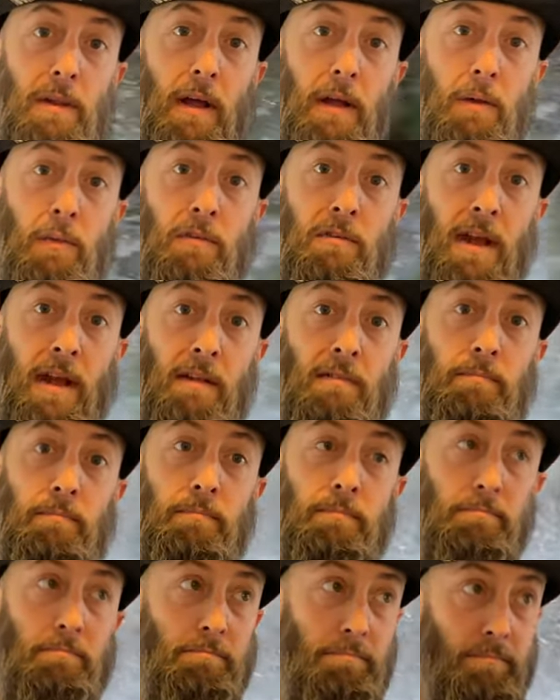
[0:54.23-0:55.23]
that you would take
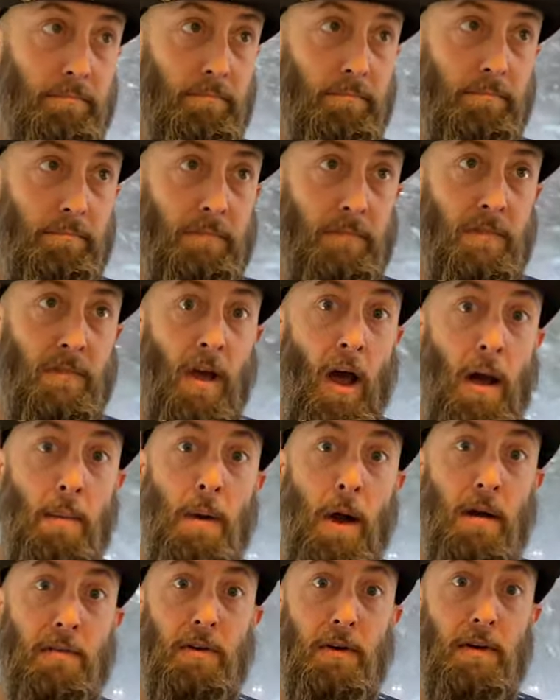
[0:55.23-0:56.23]

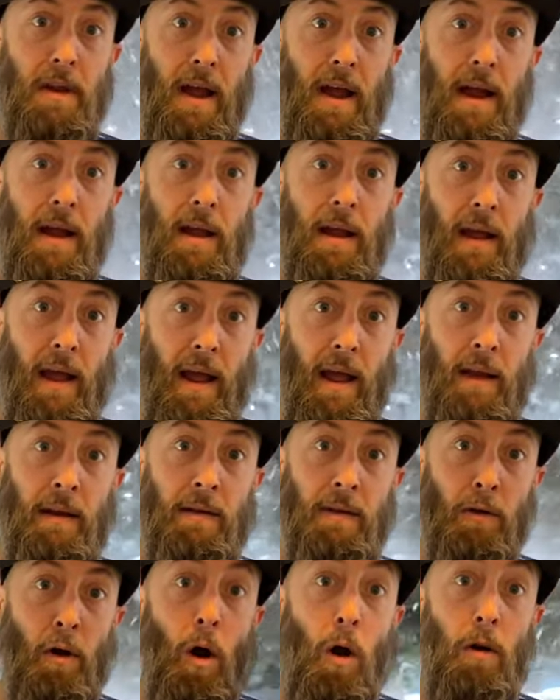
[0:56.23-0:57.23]
time out of your day
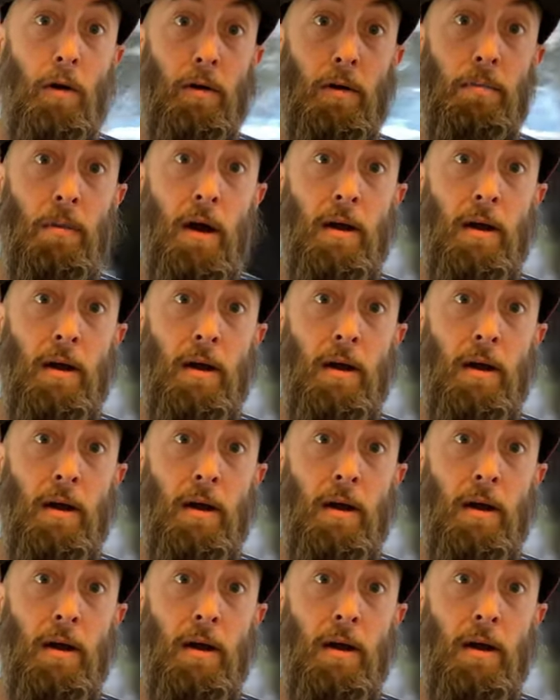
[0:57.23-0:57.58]
and your hard-earned